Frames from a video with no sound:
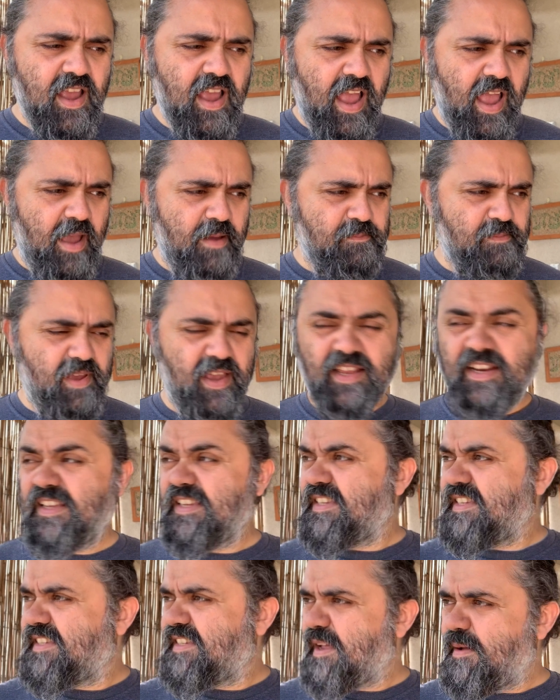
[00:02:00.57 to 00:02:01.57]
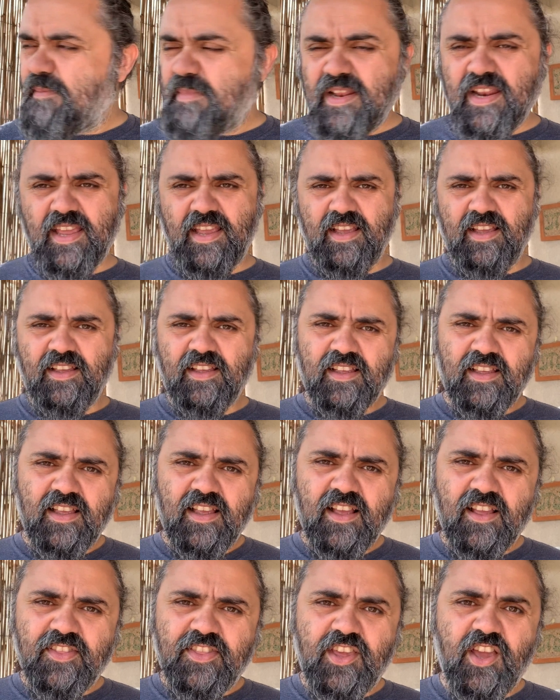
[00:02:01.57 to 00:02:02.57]
and summoning
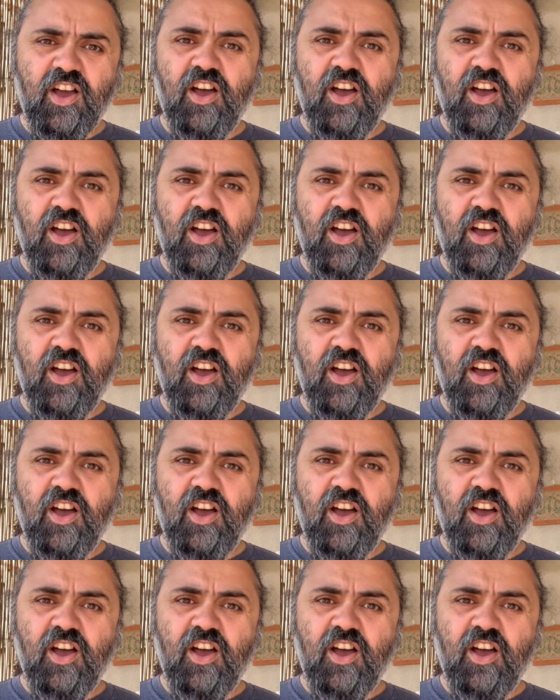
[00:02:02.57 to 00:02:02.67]
the